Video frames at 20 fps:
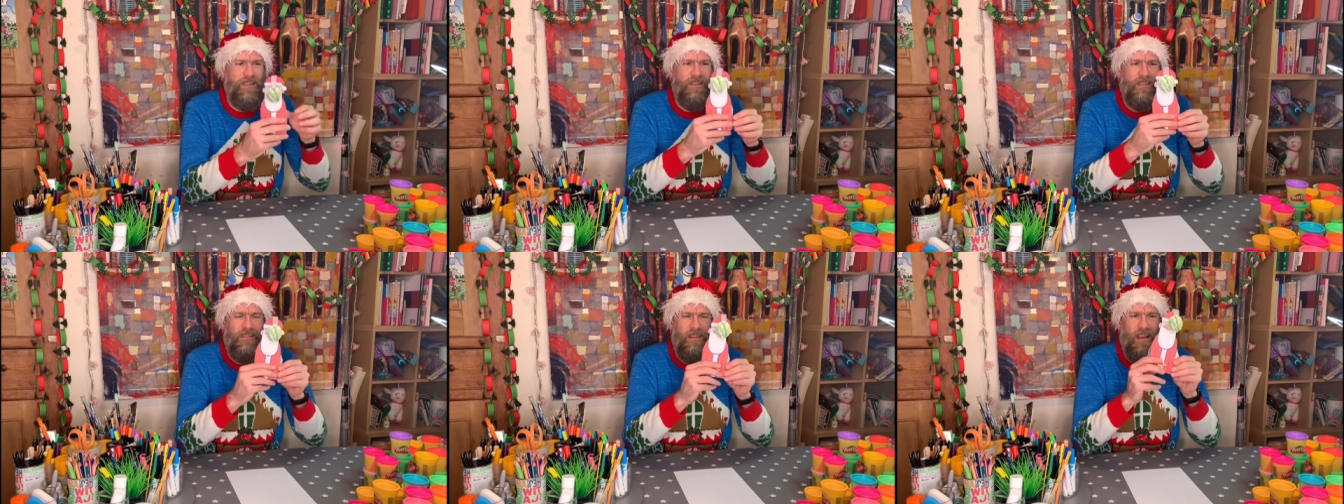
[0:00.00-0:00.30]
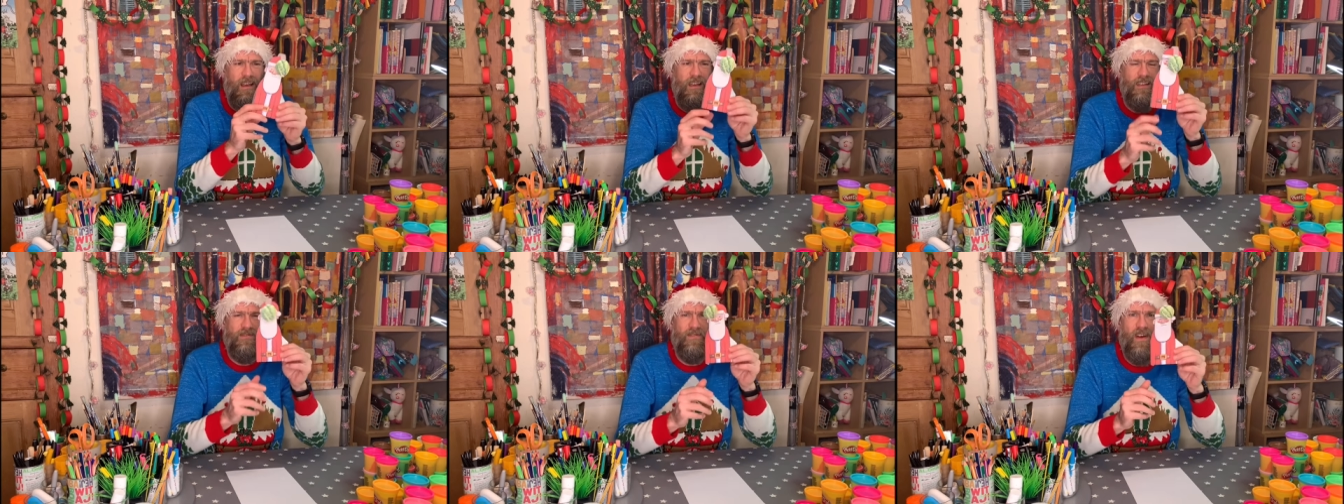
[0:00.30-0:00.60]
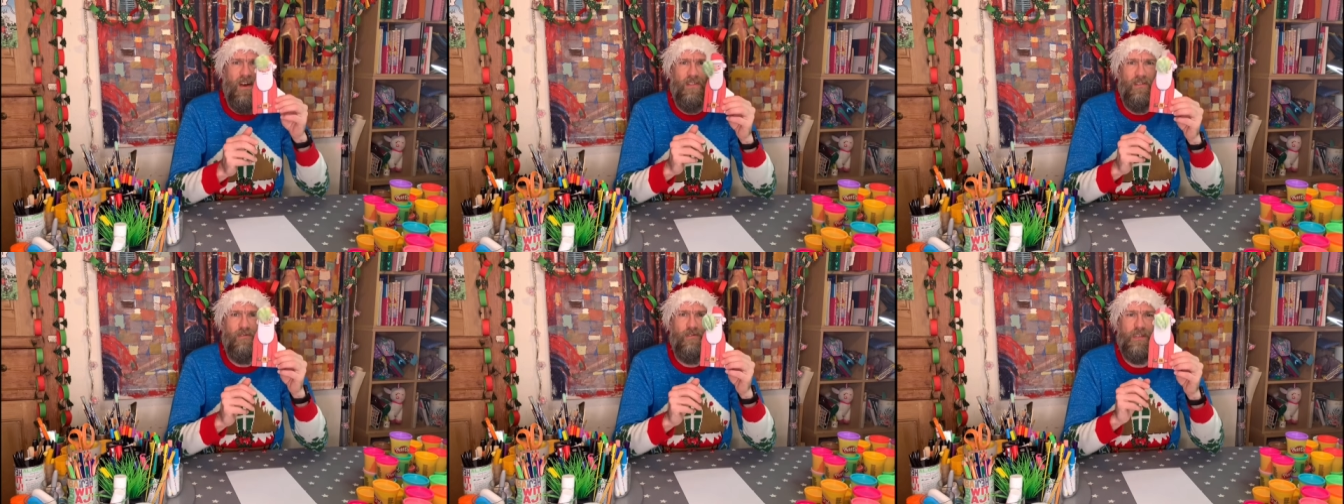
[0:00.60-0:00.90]
Uh, it's
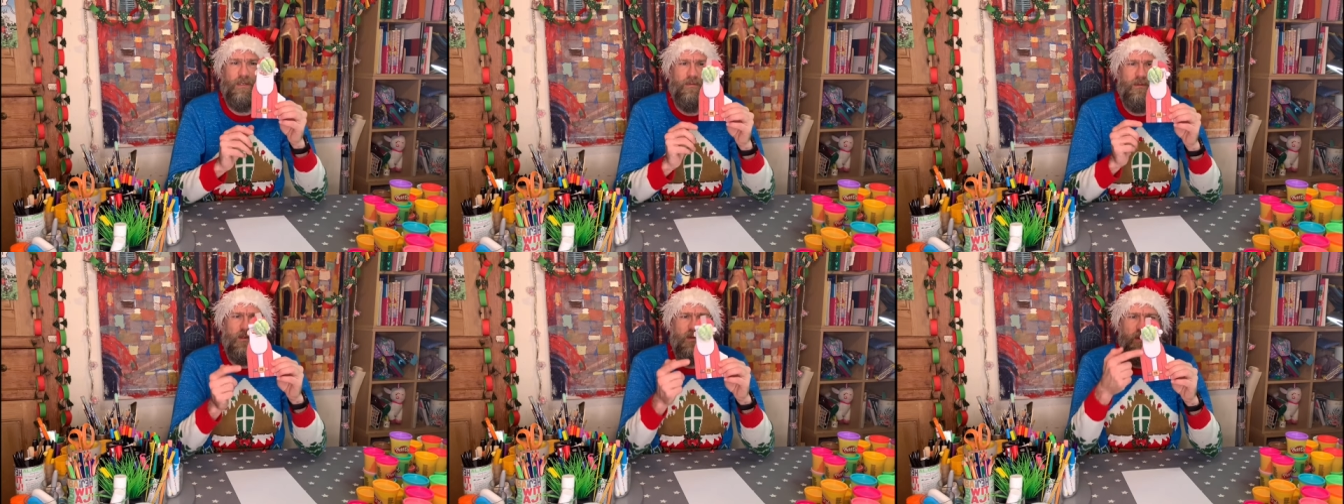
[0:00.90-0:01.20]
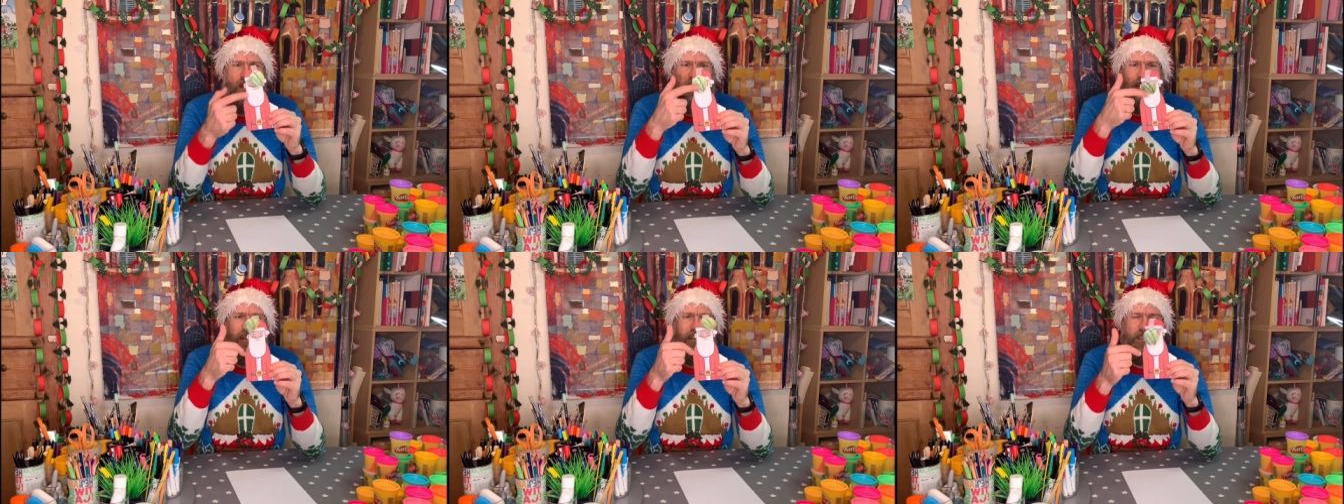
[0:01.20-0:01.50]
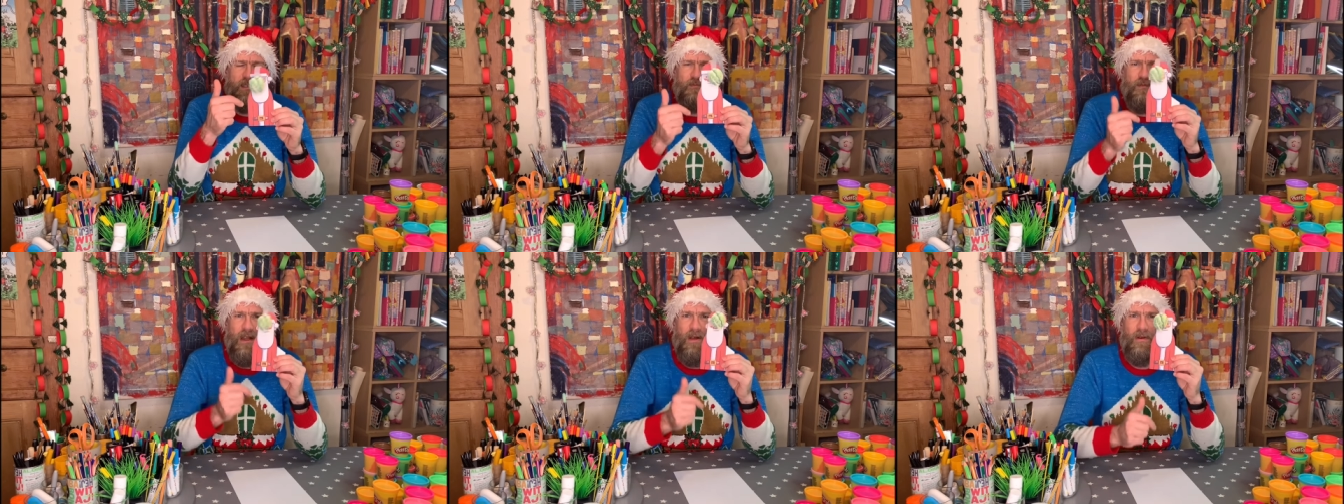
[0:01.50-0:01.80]
Father Christmas with a little
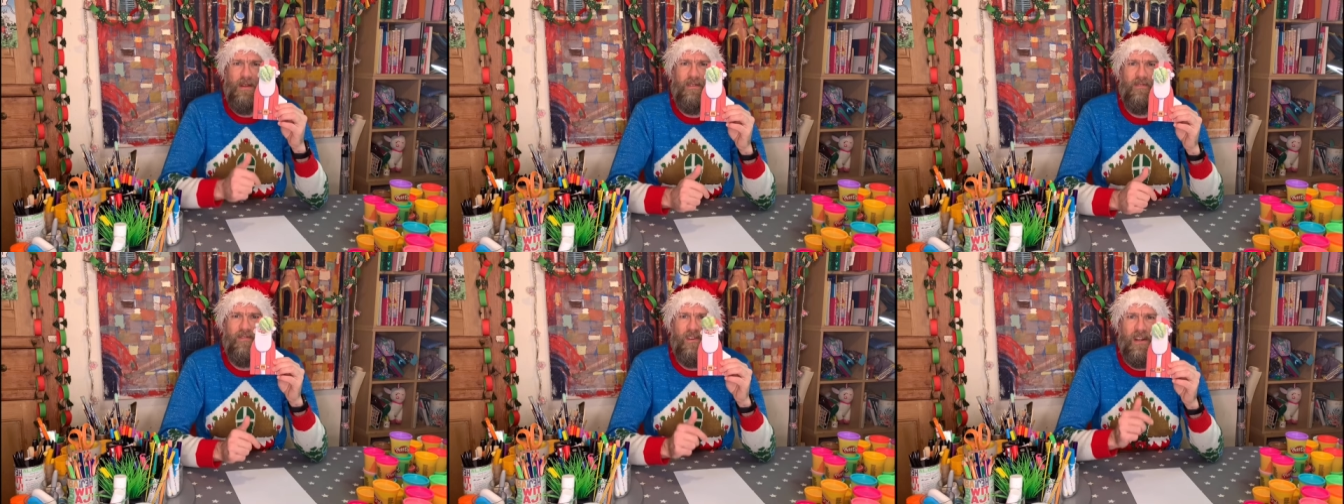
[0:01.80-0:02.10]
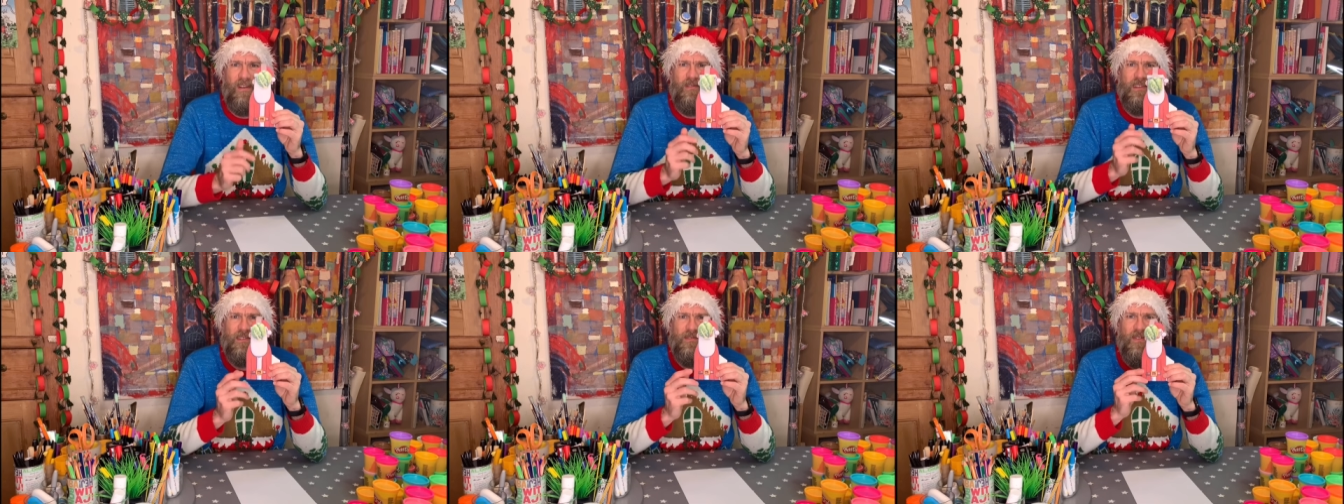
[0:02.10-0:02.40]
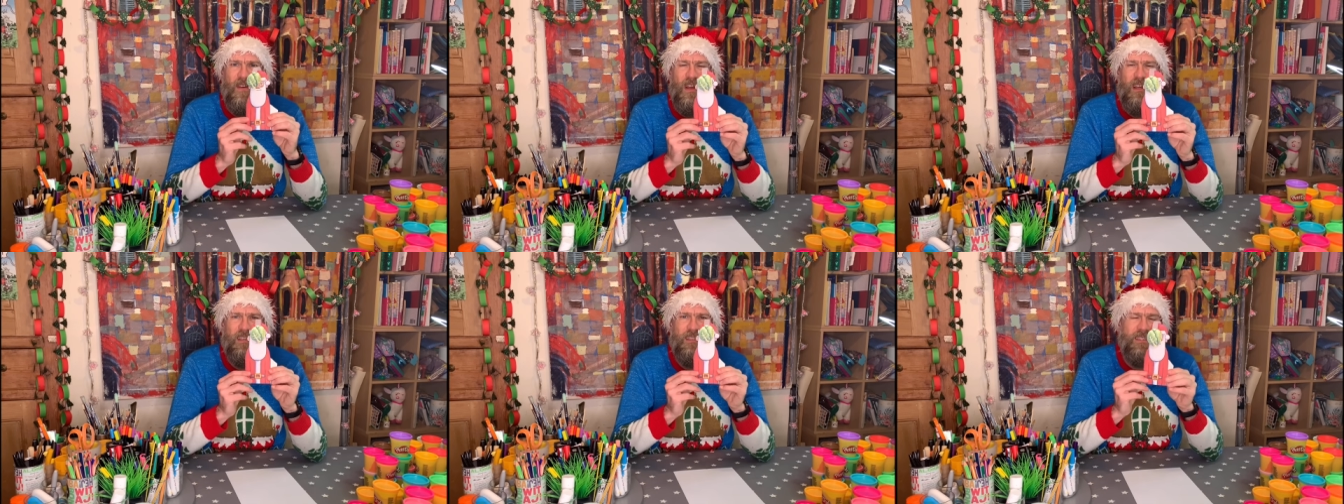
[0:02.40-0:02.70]
sprout in front of his
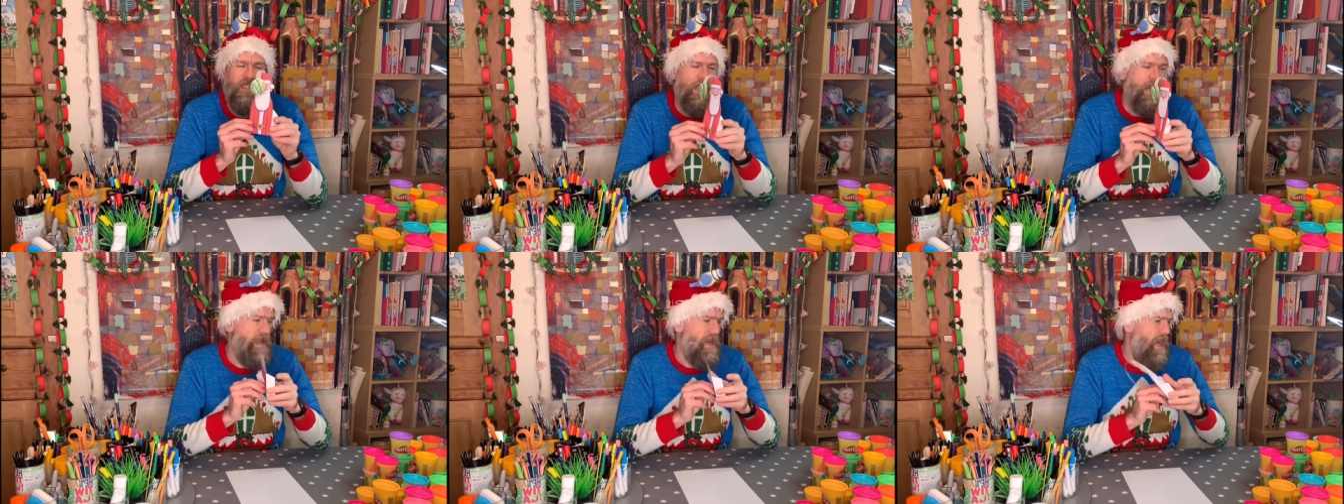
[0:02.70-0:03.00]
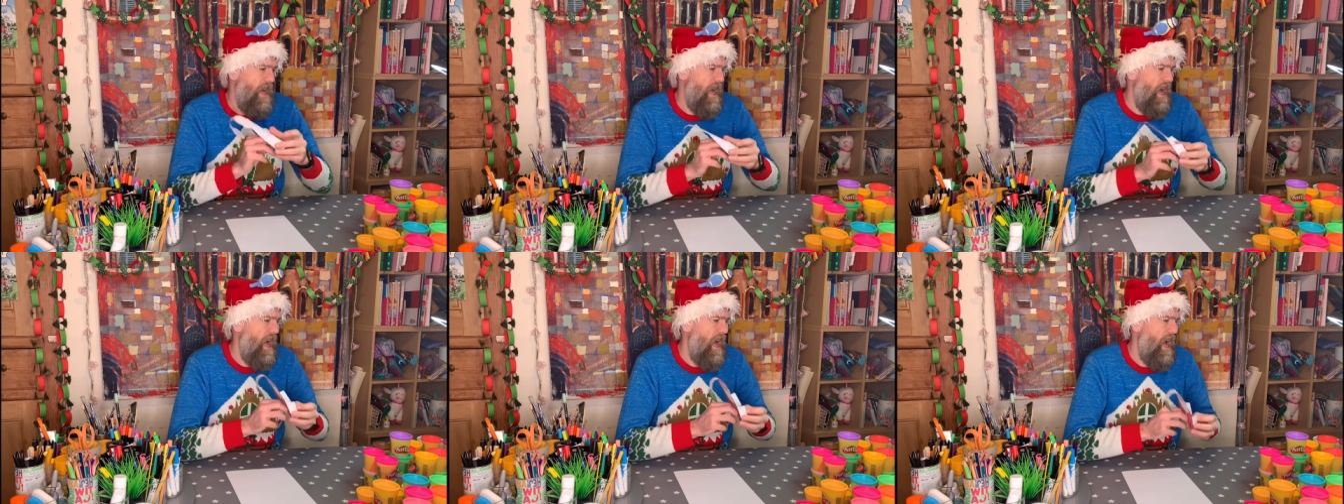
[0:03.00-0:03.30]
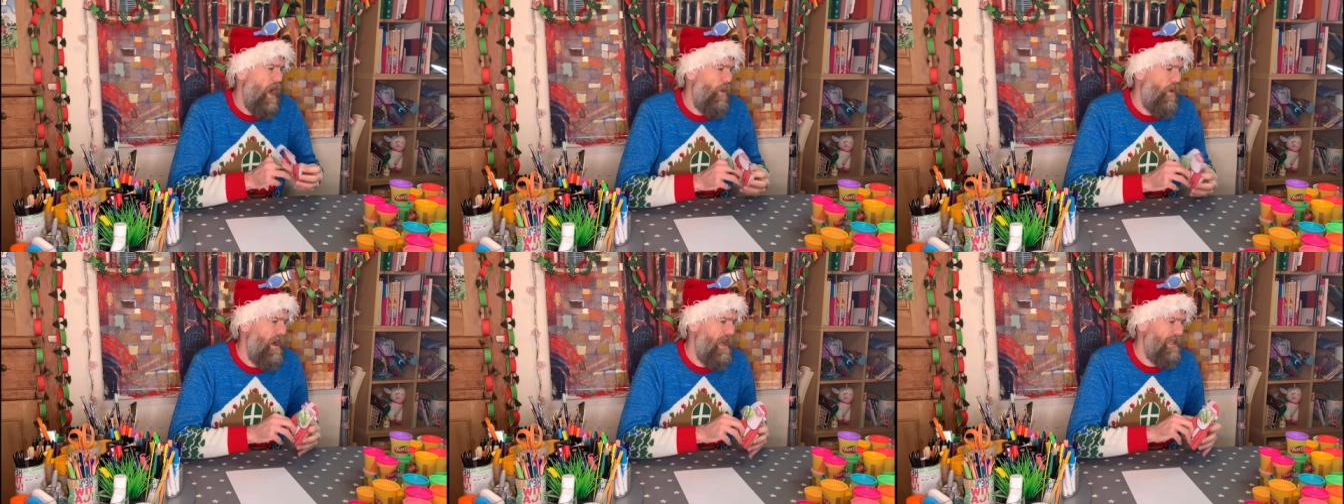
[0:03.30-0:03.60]
face.
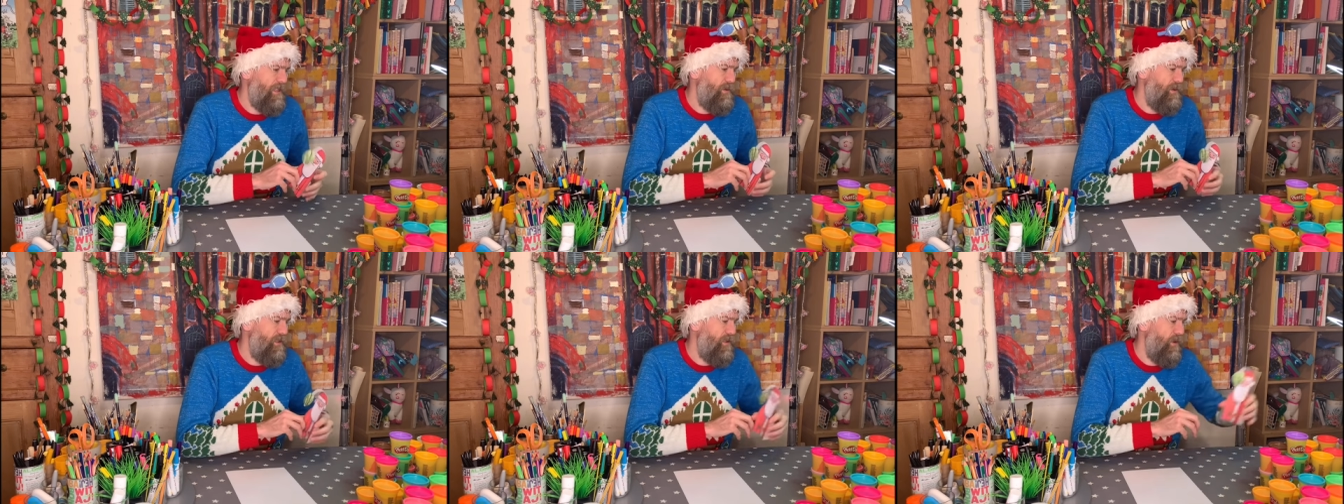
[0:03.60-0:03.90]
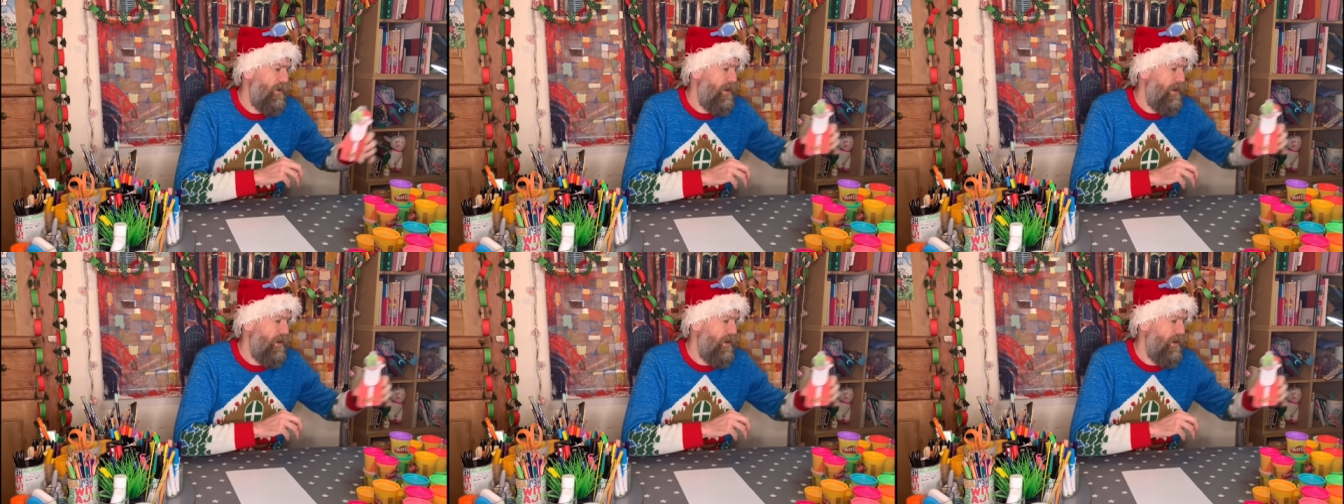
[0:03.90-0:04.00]
Uh, what else are we doing?